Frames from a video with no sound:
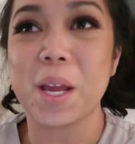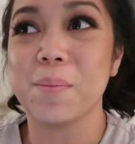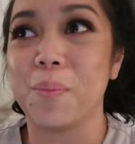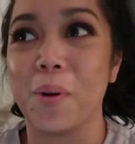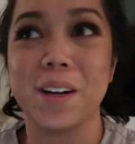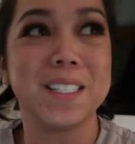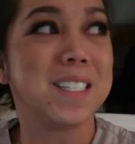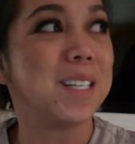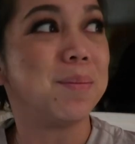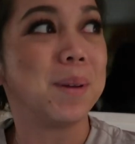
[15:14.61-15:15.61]
like
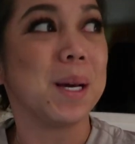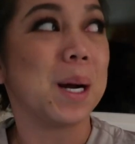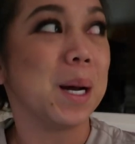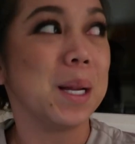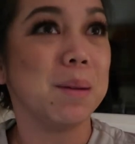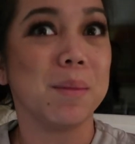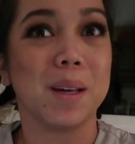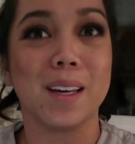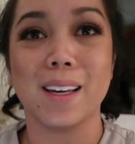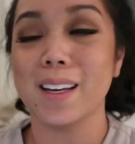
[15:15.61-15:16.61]
pointing behind
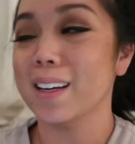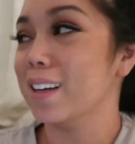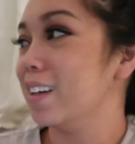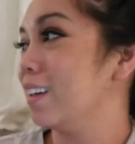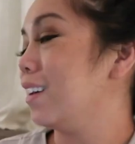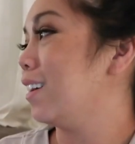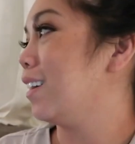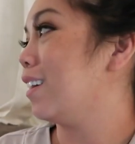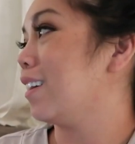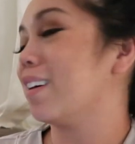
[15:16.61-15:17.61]
me.
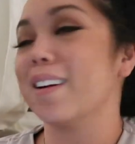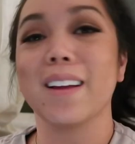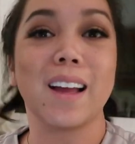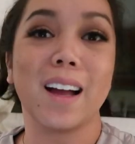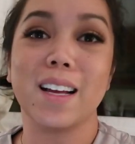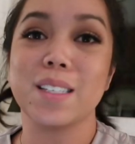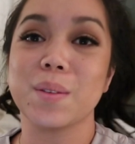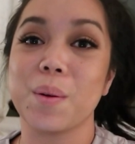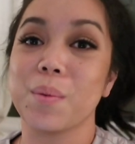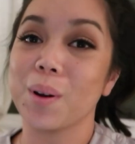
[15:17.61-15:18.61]
Alright guys,
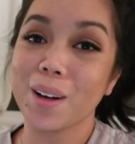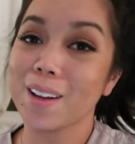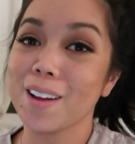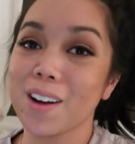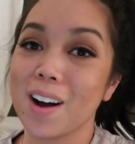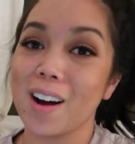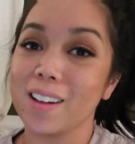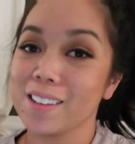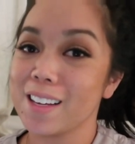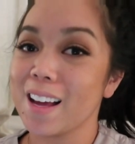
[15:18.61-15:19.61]
well we're gonna
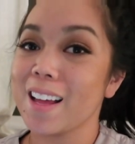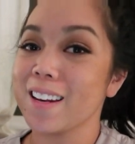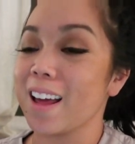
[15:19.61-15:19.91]
call it a